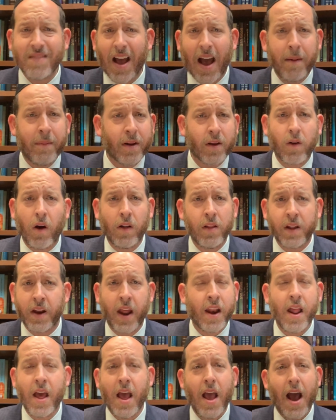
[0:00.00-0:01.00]
I'm going to call it
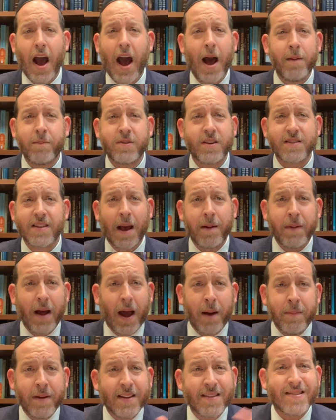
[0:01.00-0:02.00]
in. I'm
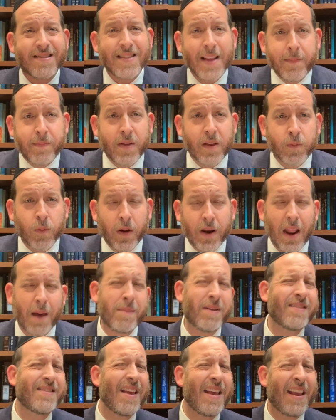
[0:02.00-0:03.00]
going to sleep this one day.
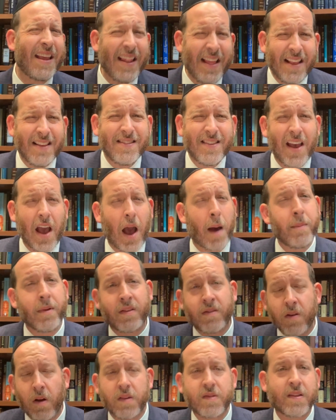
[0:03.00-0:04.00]
I'm going to take it easy. I'm
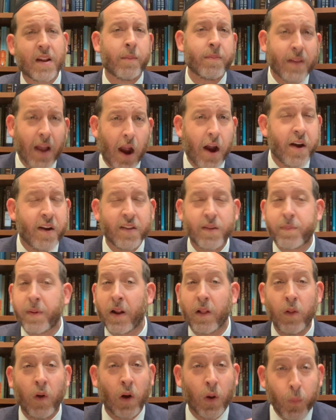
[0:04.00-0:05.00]
exhausted. I'm tired. It's
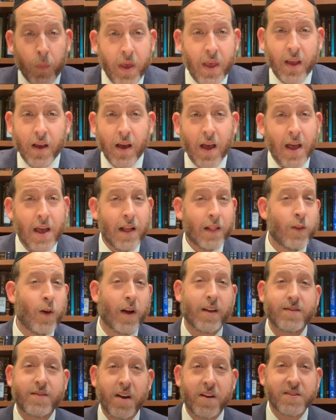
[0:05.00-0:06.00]
been a long week,
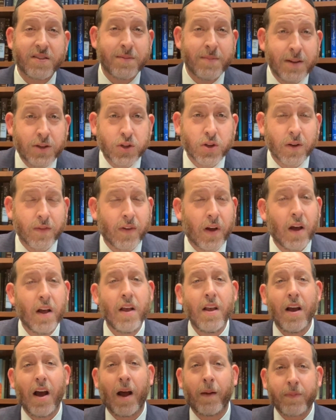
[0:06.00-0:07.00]
long as Sarah's Mitzvah.
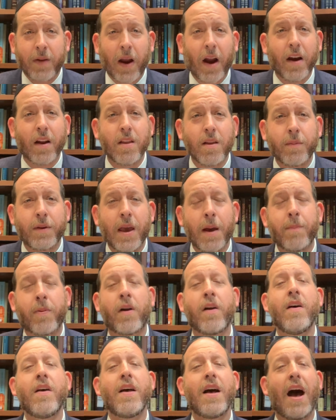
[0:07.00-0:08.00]
I'm tired of Yom
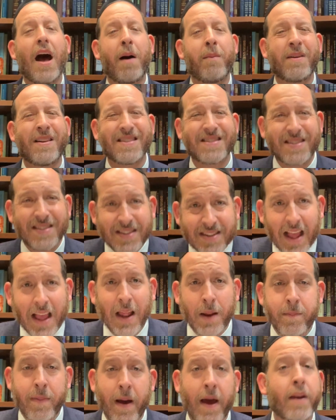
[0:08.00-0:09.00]
Kippur. I'm going to
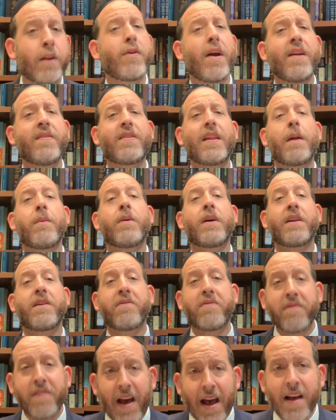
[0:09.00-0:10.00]
stay in bed. Granted, I'm going to
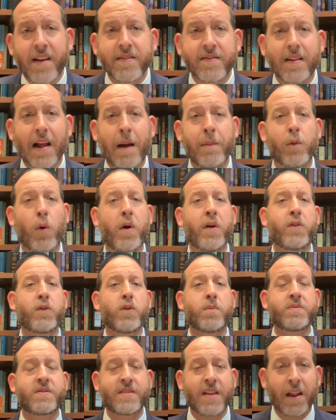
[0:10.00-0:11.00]
fast. I'm going
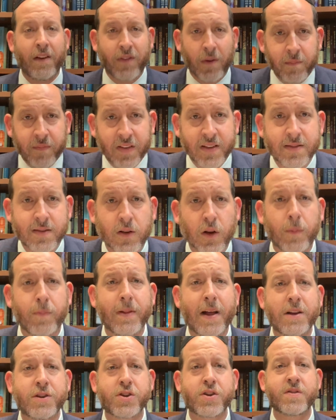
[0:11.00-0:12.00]
to abstain from physical
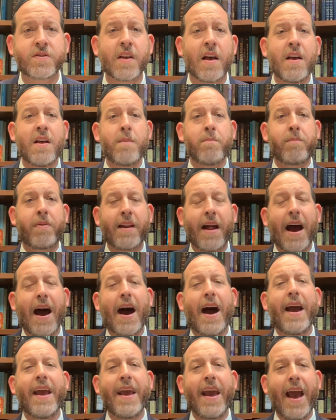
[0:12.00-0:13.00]
pleasures, but
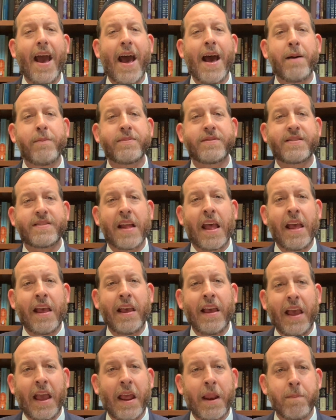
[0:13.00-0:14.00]
I am
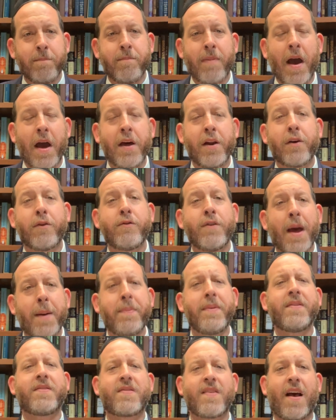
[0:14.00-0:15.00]
staying in bed.
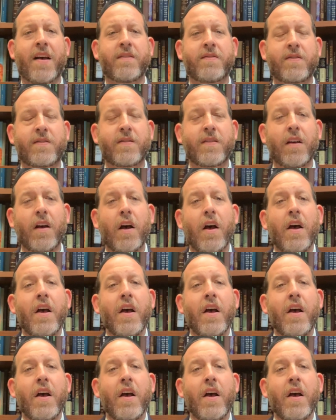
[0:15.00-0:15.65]
Rebbe says,